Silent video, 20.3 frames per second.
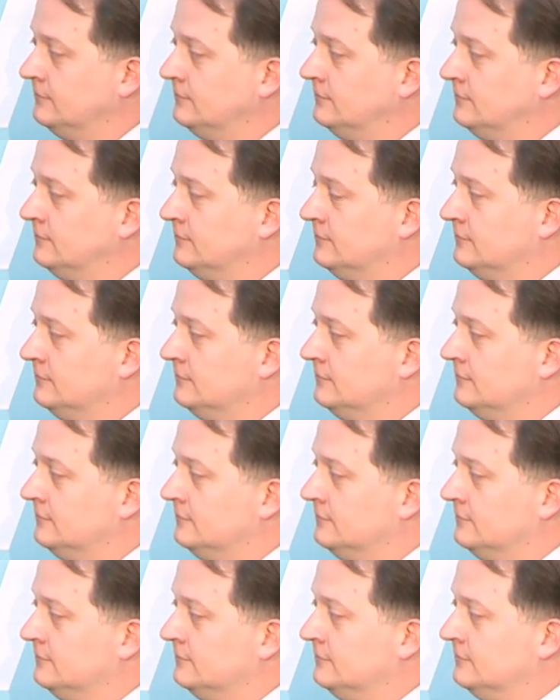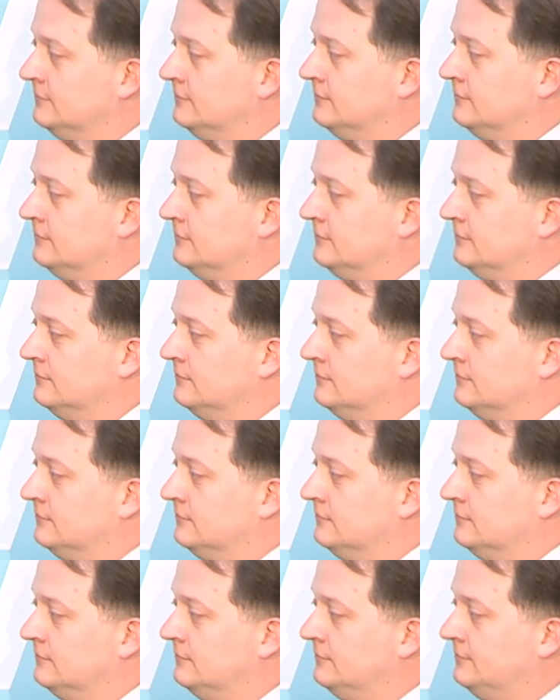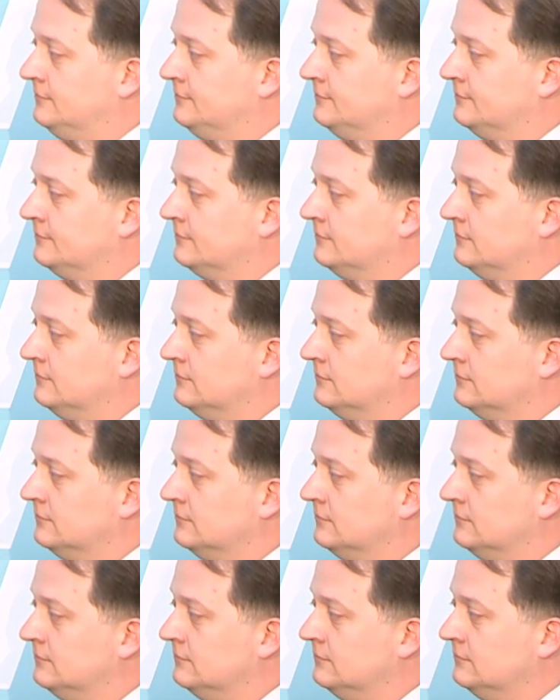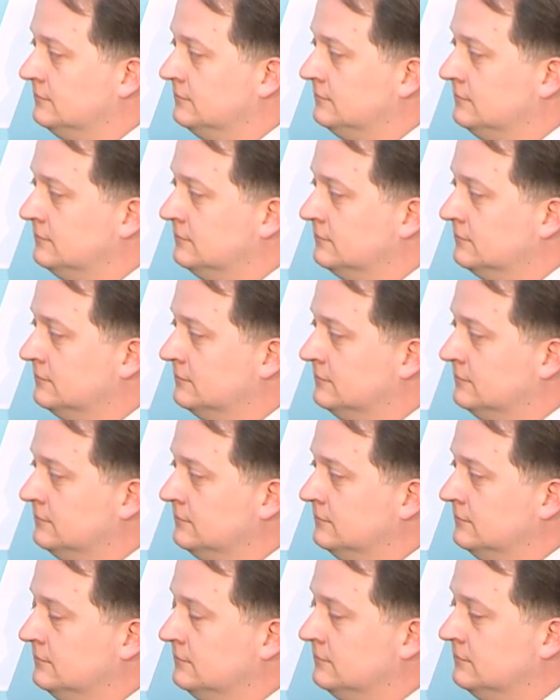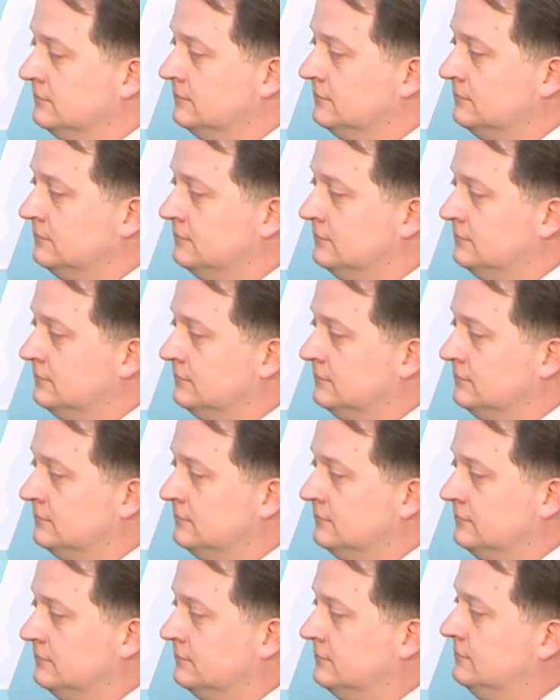No words are spoken by the person on screen.